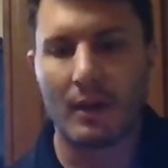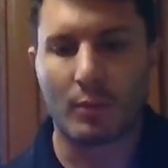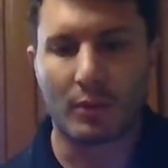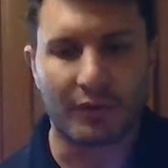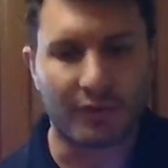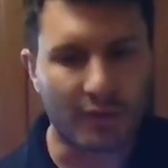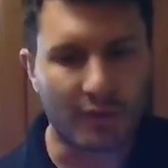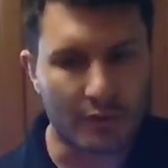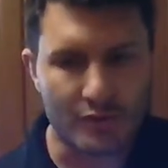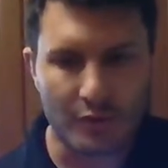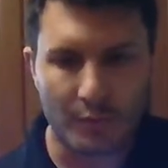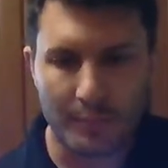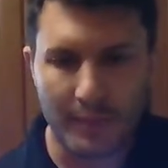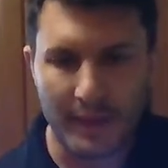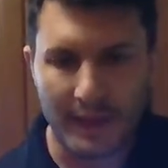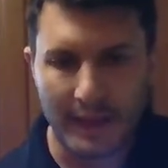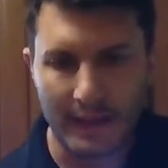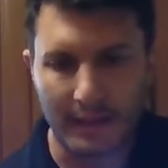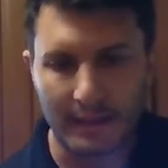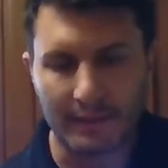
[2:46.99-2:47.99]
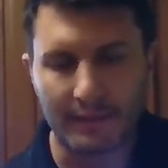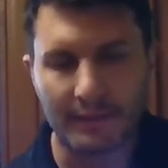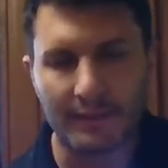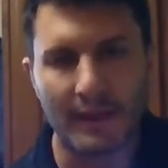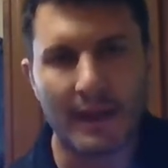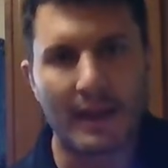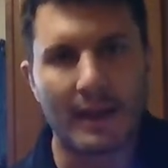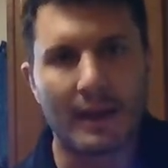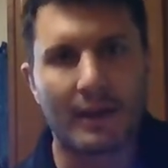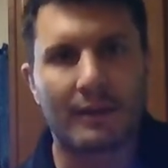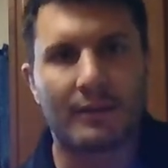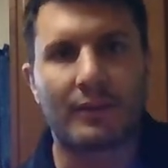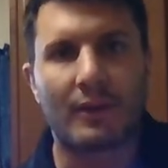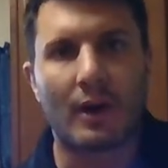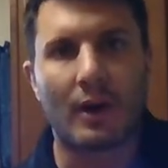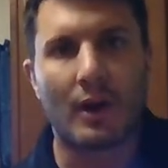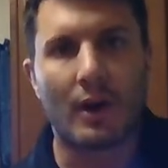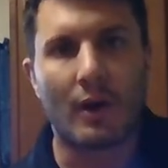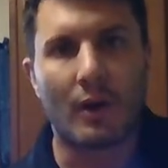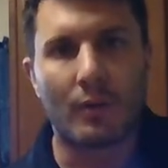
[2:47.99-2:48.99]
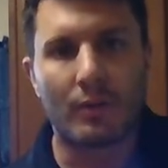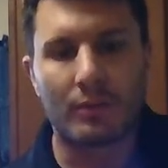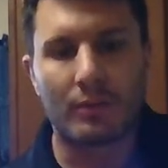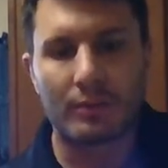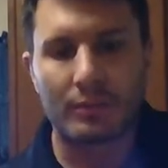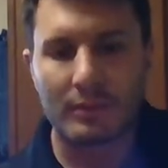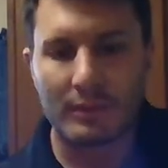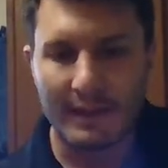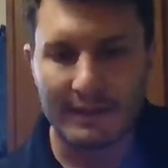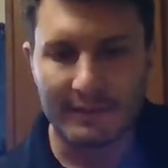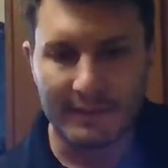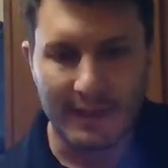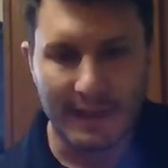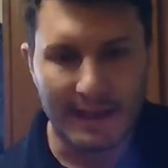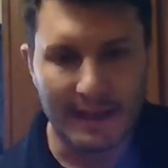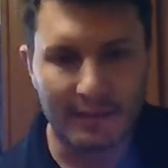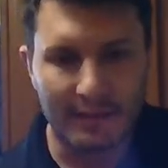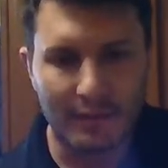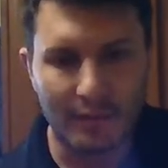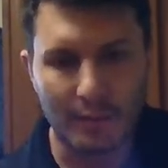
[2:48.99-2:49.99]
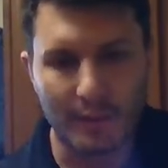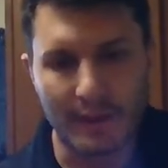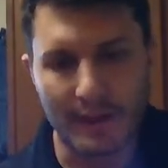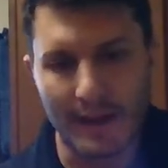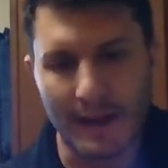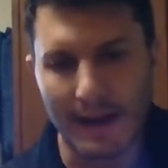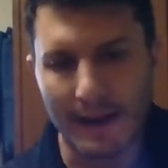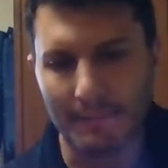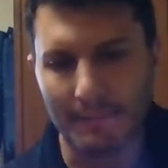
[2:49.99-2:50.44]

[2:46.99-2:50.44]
We're social beings. So let's get into it.